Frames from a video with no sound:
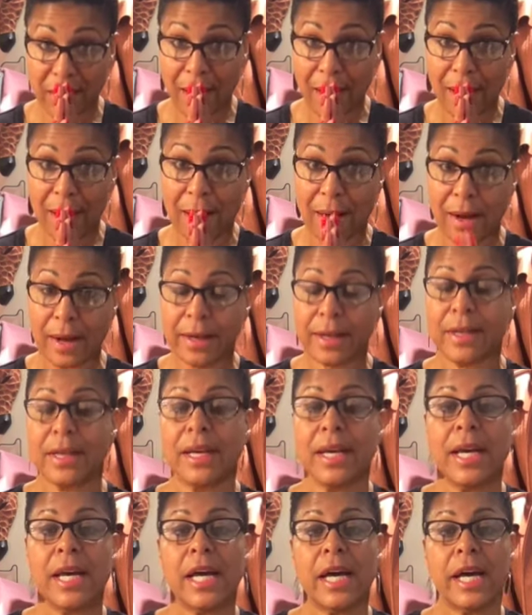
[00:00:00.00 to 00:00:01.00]
God
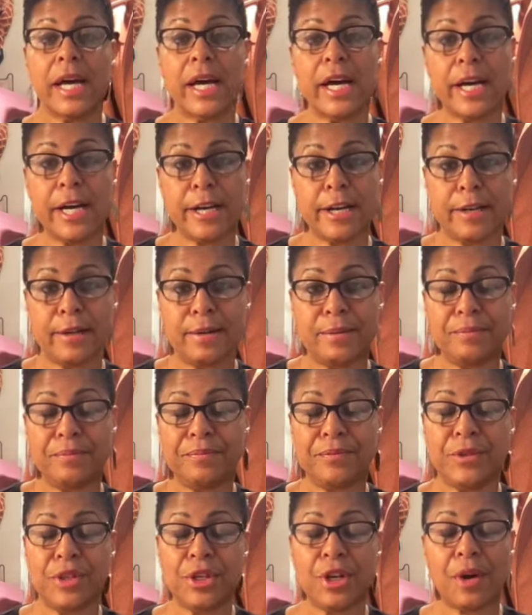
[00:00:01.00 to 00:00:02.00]
um,
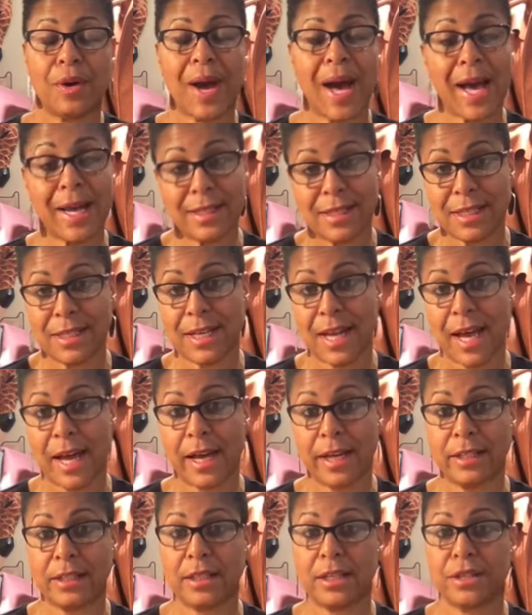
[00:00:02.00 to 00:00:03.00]
you know, I did
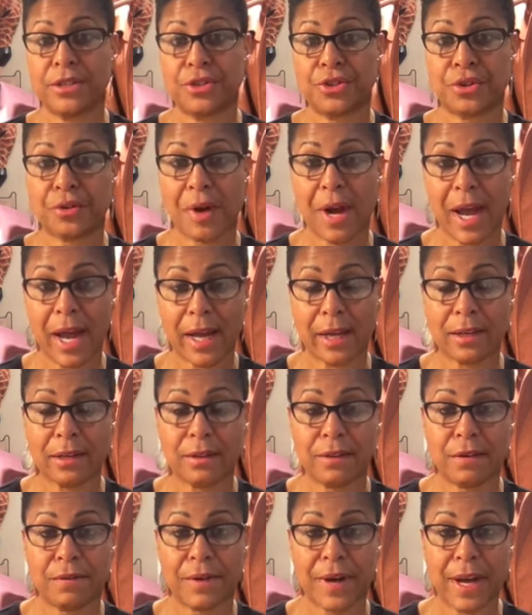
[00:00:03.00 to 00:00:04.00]
not contract
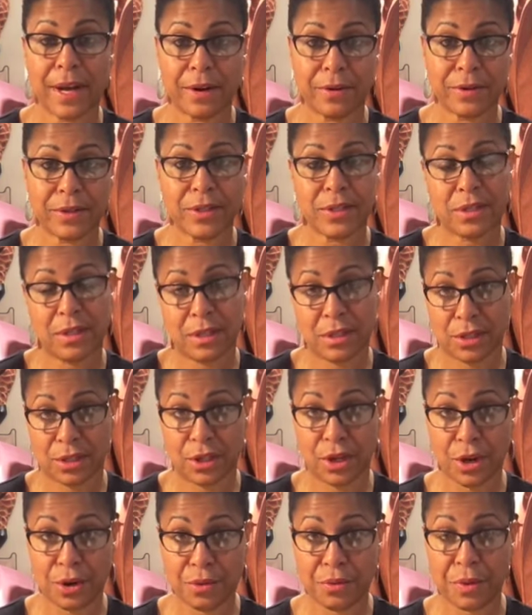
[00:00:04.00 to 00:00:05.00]
the virus this
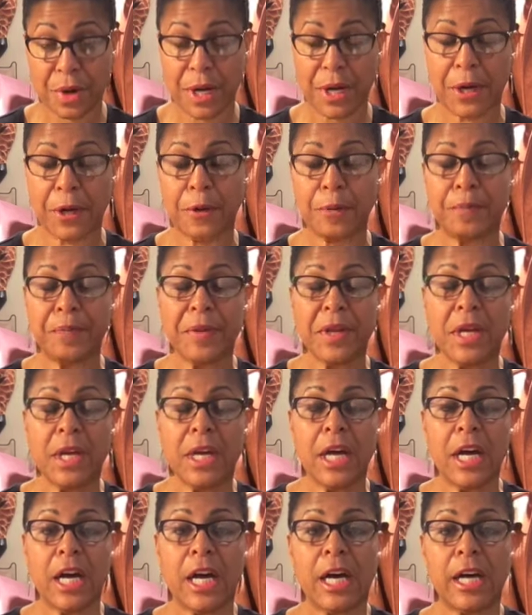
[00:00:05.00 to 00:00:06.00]
go round.
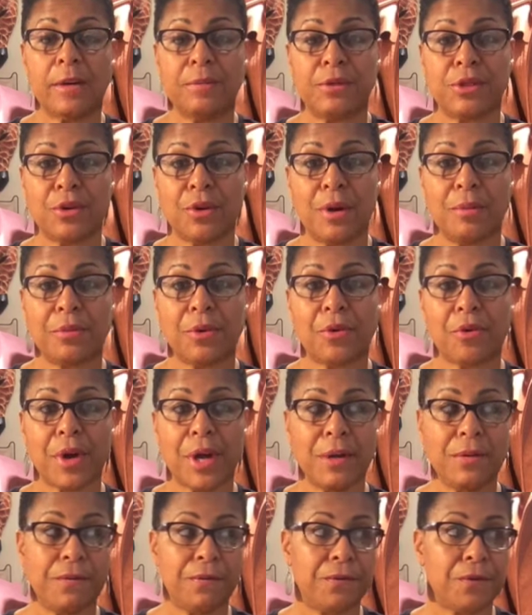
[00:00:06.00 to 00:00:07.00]
Um, so I'm
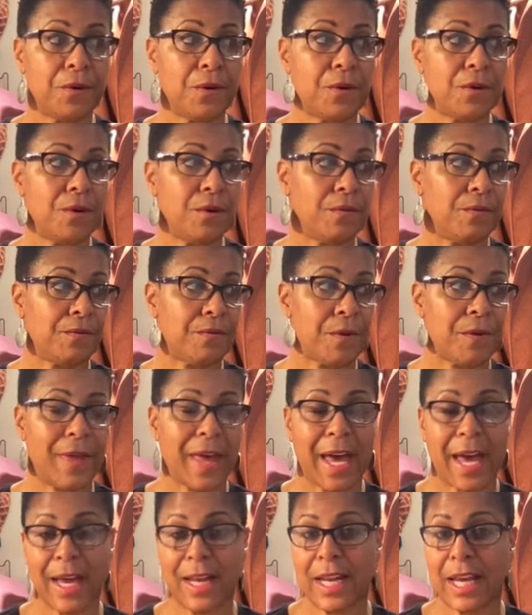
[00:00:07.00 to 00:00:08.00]
grateful for
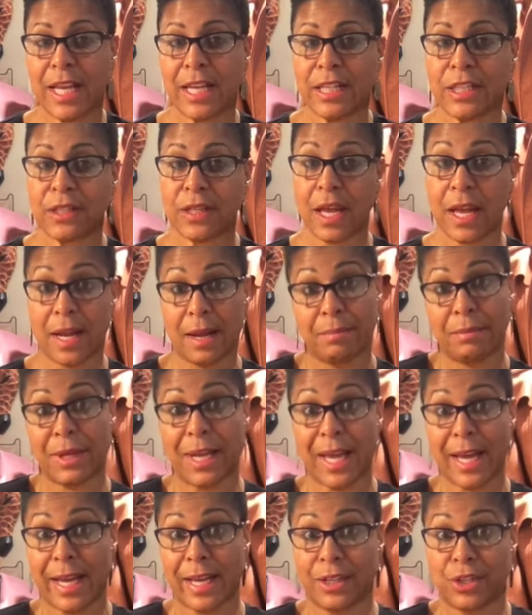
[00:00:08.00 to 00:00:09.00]
that, and, it, and I'm
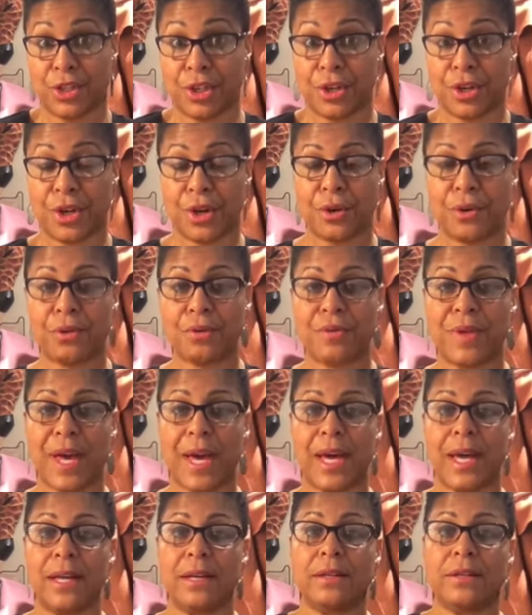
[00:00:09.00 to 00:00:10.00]
glad to know
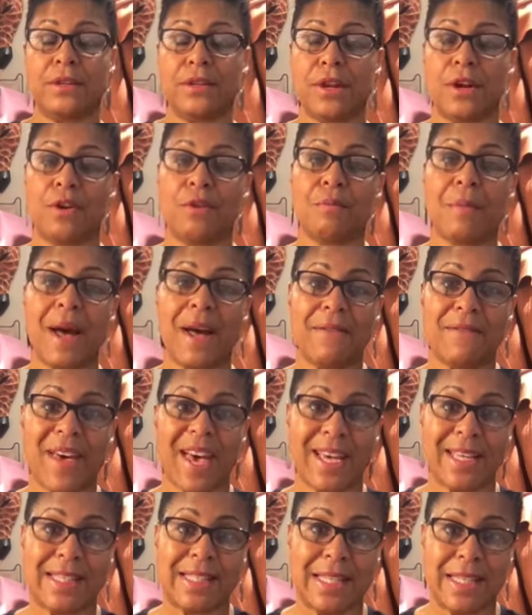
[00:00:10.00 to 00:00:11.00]
that you know my
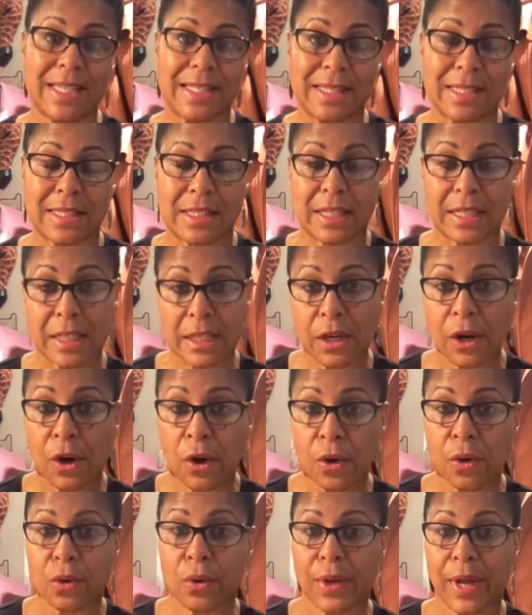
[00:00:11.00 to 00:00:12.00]
vaccines did
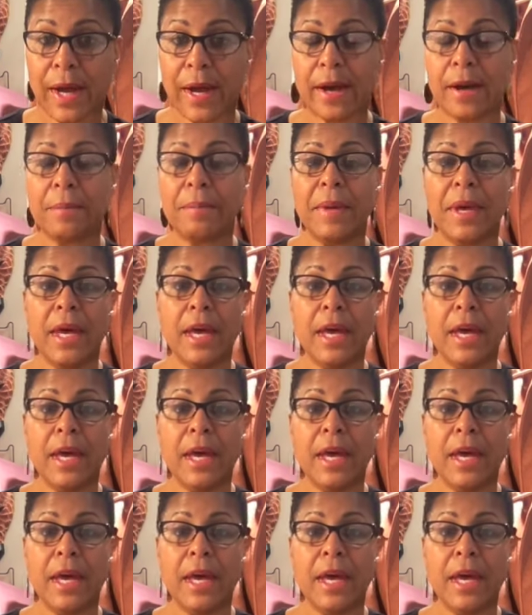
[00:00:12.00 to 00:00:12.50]
hold up.